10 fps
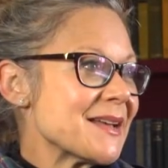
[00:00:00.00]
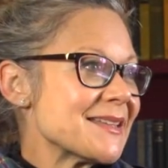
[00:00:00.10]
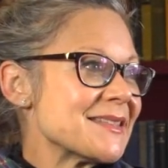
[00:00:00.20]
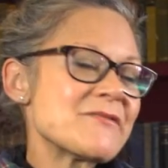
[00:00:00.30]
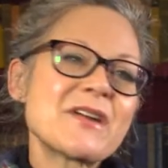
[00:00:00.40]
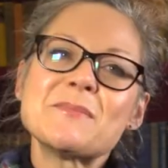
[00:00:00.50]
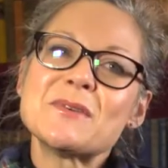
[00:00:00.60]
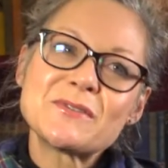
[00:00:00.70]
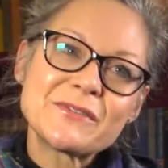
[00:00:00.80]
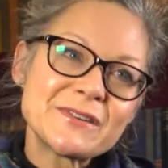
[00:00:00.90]
They're very
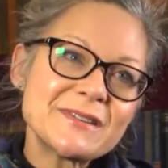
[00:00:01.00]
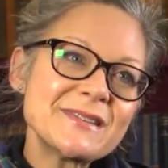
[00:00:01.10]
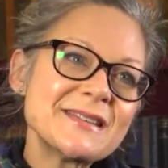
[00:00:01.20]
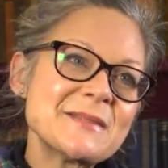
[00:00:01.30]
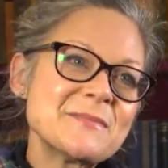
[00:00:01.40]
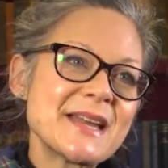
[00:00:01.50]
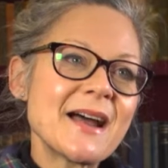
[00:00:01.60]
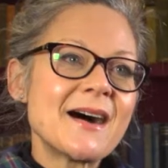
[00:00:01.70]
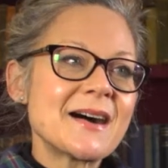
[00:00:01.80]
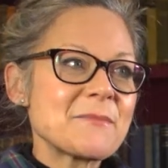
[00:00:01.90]
beautiful. They
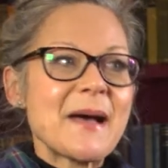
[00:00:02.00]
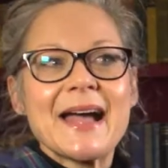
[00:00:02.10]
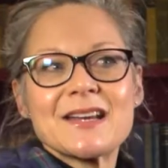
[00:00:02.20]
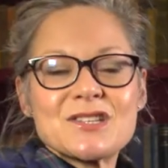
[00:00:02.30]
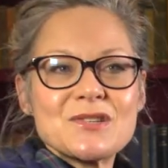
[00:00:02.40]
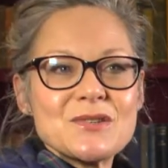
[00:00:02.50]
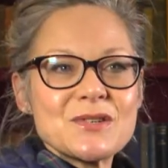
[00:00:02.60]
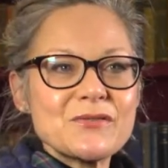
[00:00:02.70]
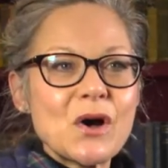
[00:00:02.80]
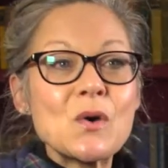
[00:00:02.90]
hark back to
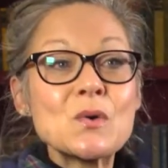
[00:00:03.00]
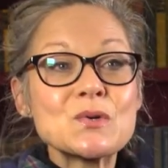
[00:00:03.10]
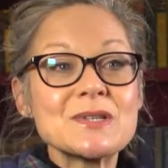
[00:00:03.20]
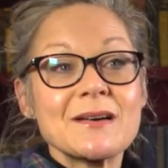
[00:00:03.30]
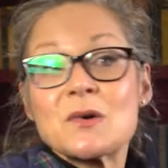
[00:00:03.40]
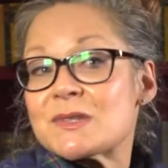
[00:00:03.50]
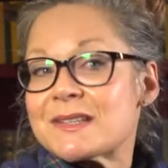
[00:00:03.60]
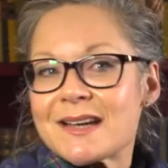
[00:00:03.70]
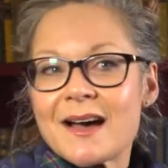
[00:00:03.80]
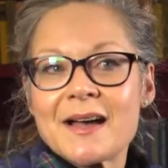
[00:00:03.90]
sort of
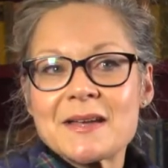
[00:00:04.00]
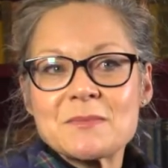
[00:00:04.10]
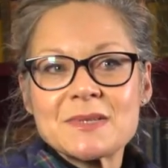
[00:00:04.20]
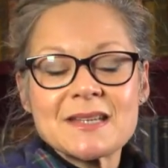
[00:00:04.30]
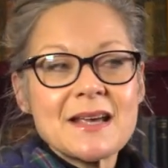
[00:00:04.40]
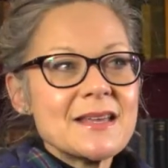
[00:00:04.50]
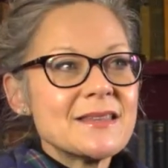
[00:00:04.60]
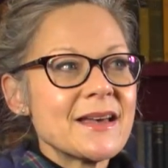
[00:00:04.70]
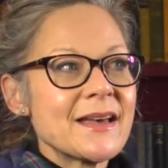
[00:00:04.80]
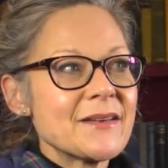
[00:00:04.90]
olden times.
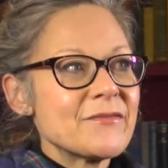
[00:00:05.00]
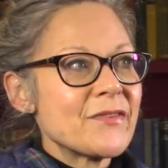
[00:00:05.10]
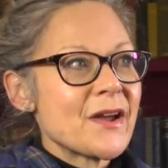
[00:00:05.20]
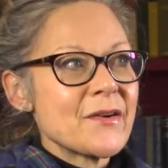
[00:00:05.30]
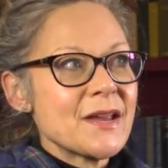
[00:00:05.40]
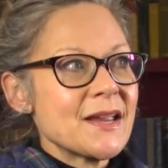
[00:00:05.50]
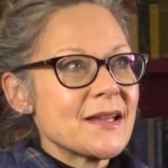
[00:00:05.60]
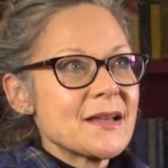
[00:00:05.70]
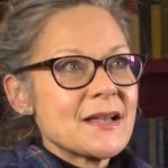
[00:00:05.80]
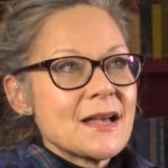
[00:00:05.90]
They're
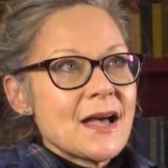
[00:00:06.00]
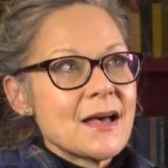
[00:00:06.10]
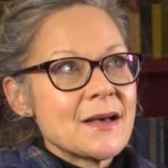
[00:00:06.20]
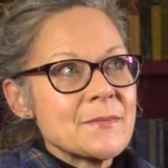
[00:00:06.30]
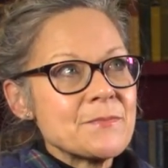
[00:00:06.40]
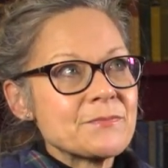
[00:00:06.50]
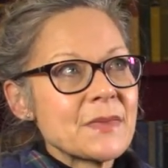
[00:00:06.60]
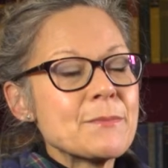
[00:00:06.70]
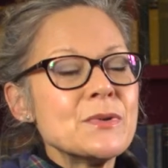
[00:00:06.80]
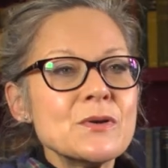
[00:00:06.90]
very
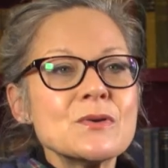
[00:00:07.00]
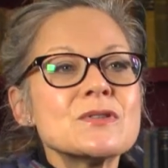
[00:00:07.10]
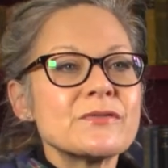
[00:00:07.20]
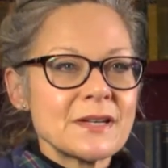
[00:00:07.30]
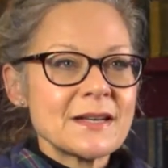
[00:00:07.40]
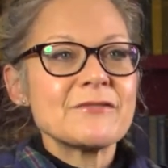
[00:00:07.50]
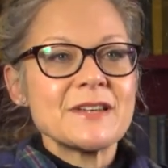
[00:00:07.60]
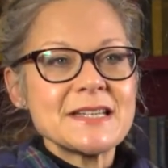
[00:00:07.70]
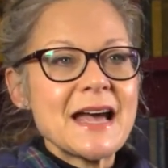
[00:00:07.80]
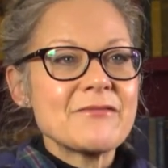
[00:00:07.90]
beautiful and
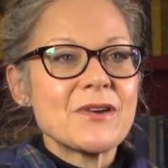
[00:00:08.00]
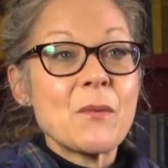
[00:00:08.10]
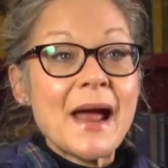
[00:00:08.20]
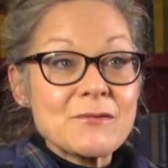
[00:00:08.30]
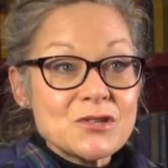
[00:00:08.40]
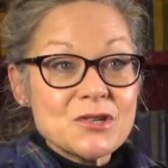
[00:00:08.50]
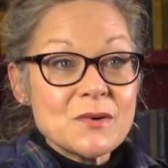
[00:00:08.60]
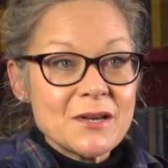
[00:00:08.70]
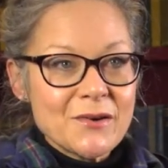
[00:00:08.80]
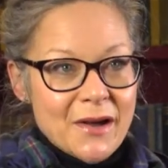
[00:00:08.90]
lovely to have around you
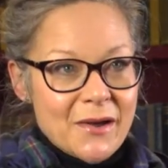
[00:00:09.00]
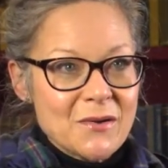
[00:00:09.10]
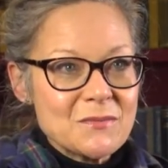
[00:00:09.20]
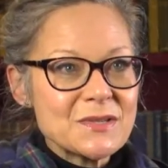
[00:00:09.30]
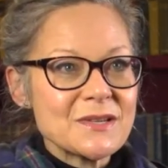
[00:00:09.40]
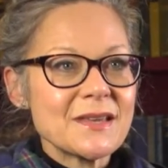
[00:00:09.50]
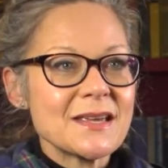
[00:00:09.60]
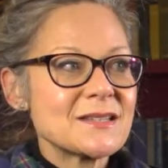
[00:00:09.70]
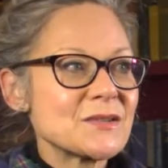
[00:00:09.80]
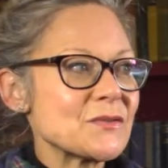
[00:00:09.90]
in your home. So
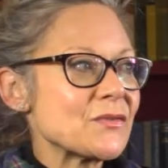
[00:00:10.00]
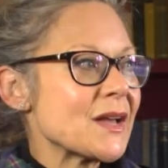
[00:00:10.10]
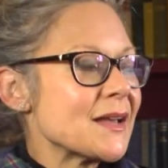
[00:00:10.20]
they're sort of